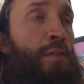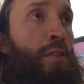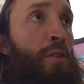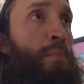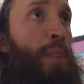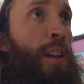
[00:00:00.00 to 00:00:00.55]

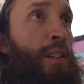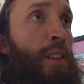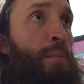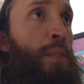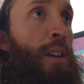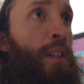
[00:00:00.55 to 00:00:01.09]
food, basically
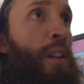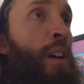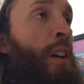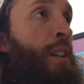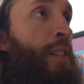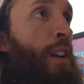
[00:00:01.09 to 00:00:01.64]
speaking.
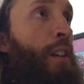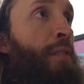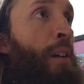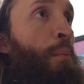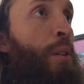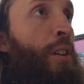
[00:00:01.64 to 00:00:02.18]
They're like
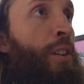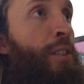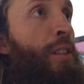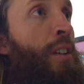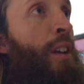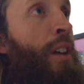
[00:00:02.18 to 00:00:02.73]
vampires.
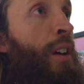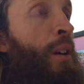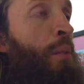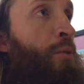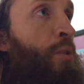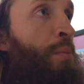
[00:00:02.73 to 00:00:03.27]

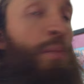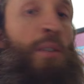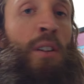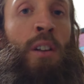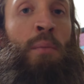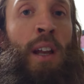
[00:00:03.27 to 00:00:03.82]
Some people
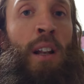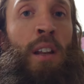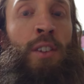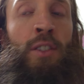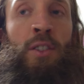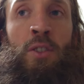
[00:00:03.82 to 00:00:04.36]
call them
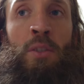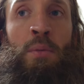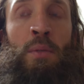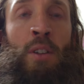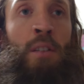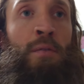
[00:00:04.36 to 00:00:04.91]
aliens. Some
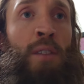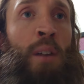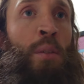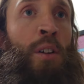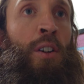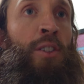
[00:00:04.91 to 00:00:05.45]
people call them
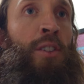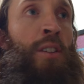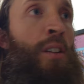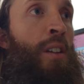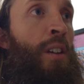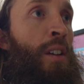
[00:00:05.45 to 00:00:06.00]
vampires.
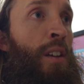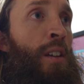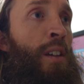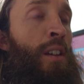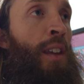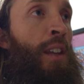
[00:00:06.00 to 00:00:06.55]

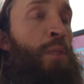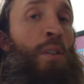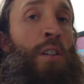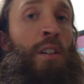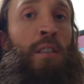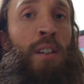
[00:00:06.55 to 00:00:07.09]
And guess
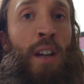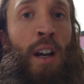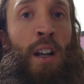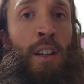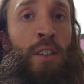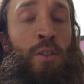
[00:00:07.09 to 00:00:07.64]
what?
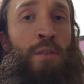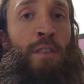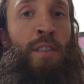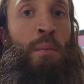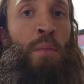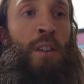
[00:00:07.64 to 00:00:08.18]
Garlic is good for
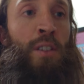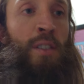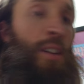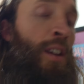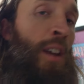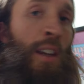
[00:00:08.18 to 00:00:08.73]
vampires.
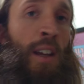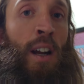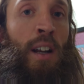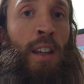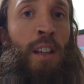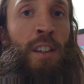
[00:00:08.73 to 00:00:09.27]
Yeah,
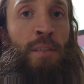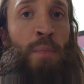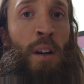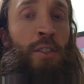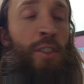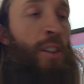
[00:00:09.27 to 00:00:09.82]
garlic kills
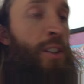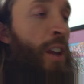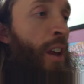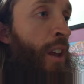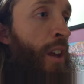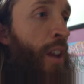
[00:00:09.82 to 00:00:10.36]
parasites.
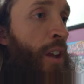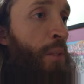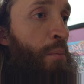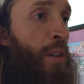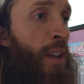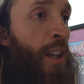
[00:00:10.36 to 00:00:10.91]

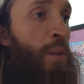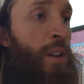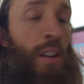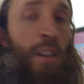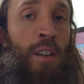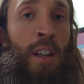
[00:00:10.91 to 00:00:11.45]
But
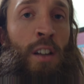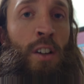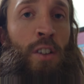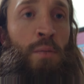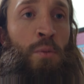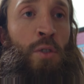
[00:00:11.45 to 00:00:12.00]
anyway, you need
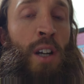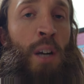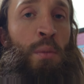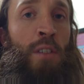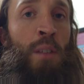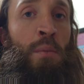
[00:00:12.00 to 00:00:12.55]
like some good
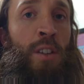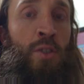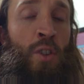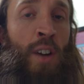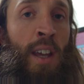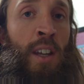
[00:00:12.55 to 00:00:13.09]
herbal remedies
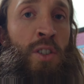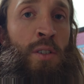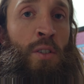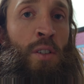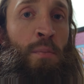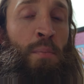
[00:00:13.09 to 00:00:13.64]
or aged
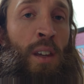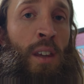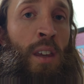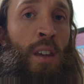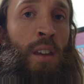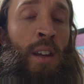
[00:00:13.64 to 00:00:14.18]

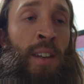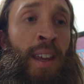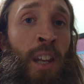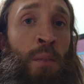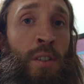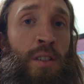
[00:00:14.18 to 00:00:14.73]
pea and
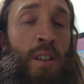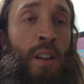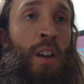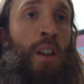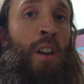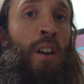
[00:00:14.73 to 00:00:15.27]
enemas.
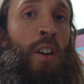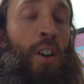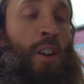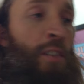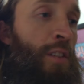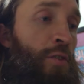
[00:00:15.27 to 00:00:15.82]
I
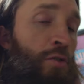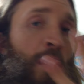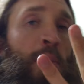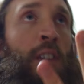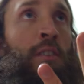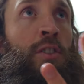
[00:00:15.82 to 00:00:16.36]
got rid of 3
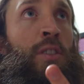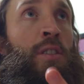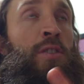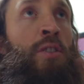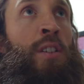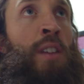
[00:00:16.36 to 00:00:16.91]

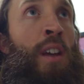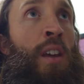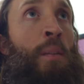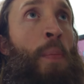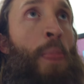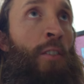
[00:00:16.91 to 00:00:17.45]
parasites the other day,
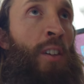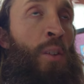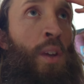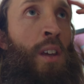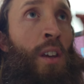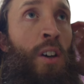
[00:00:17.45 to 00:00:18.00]
around a
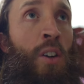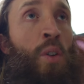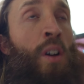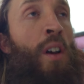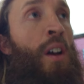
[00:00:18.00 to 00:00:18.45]
week ago,